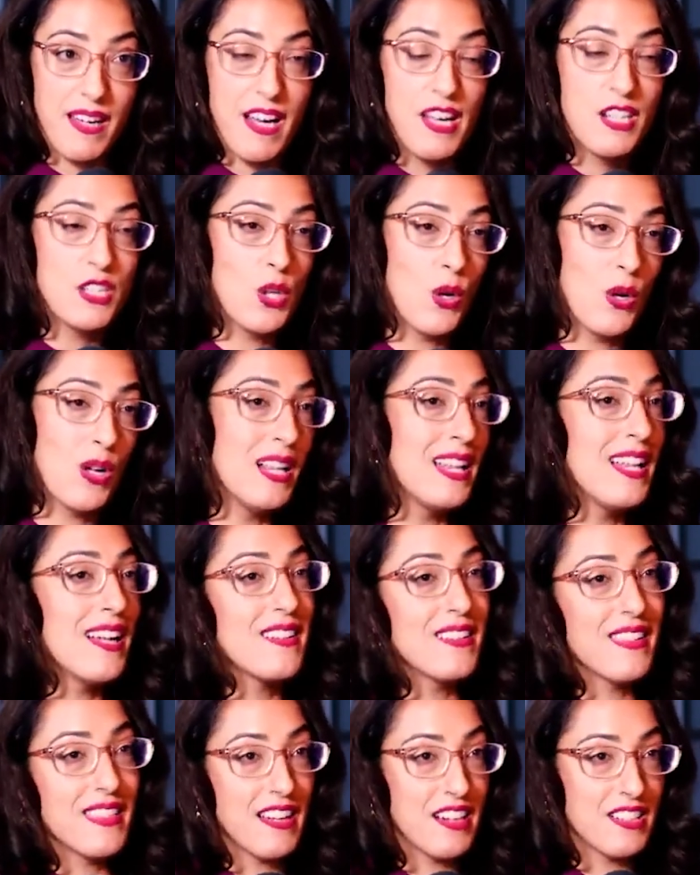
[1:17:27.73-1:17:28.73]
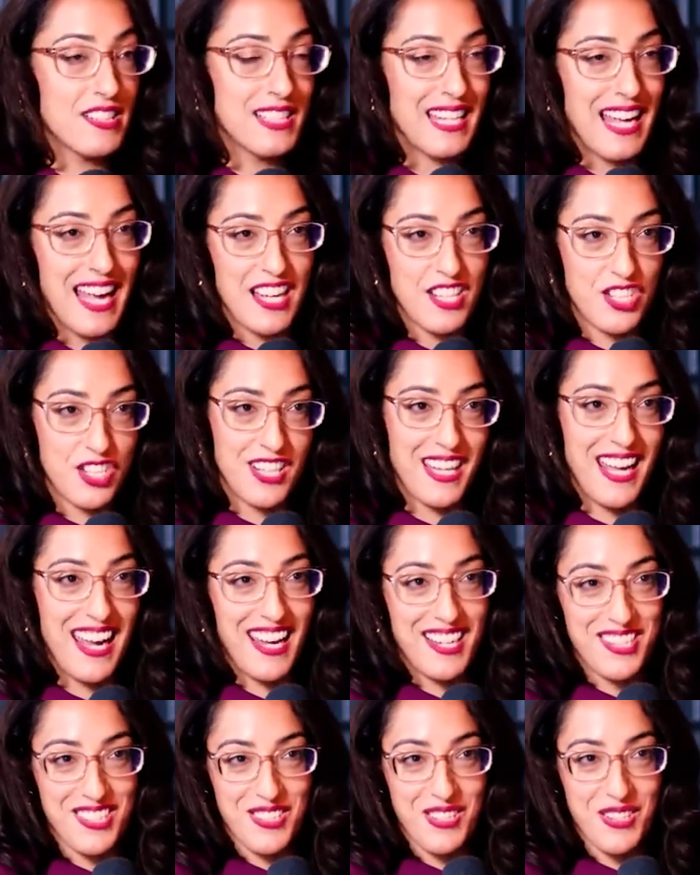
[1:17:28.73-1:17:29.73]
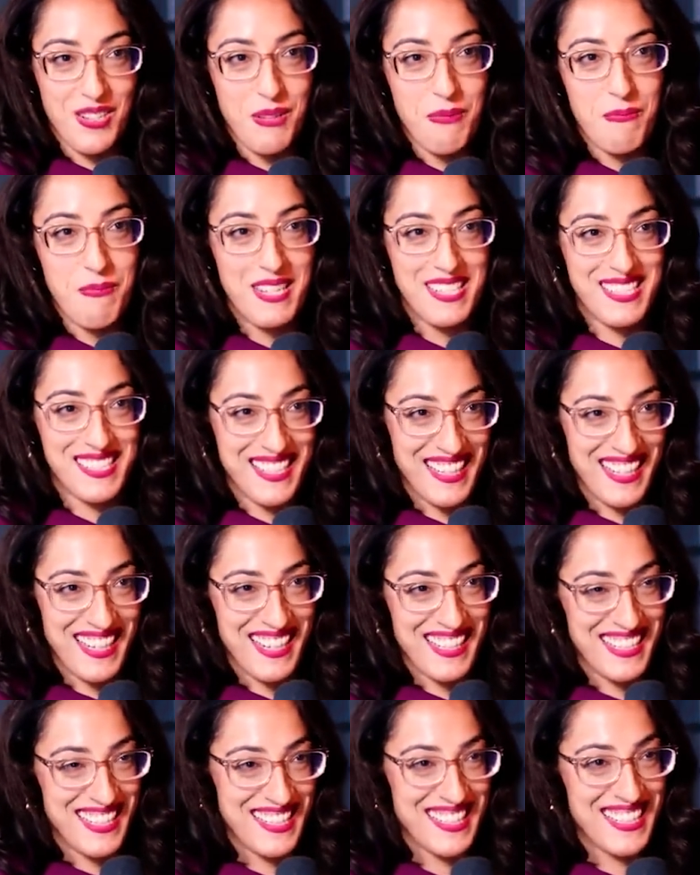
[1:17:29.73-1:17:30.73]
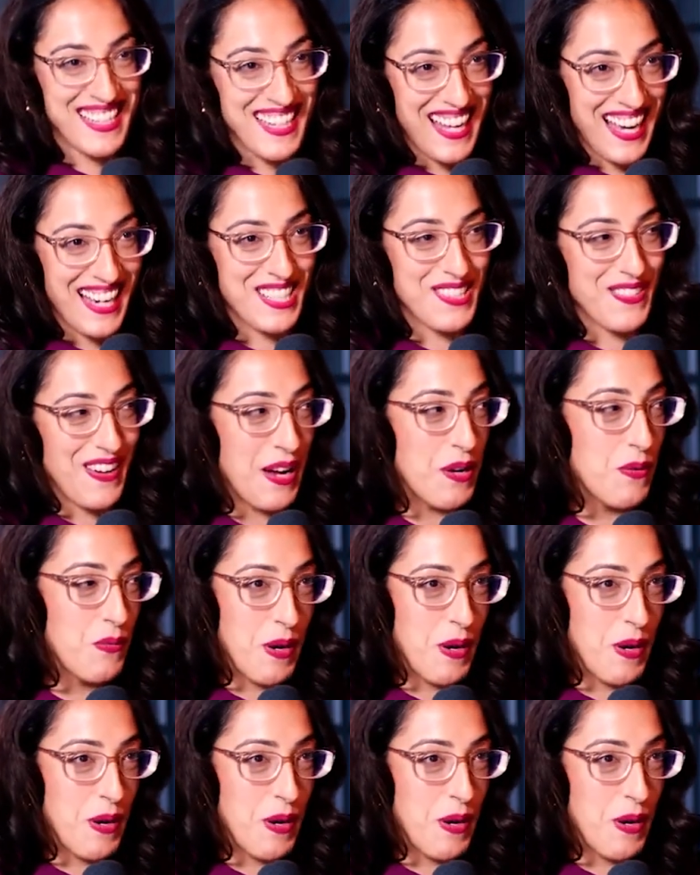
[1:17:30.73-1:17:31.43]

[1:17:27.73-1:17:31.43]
So clearly there's an educational disconnect, right?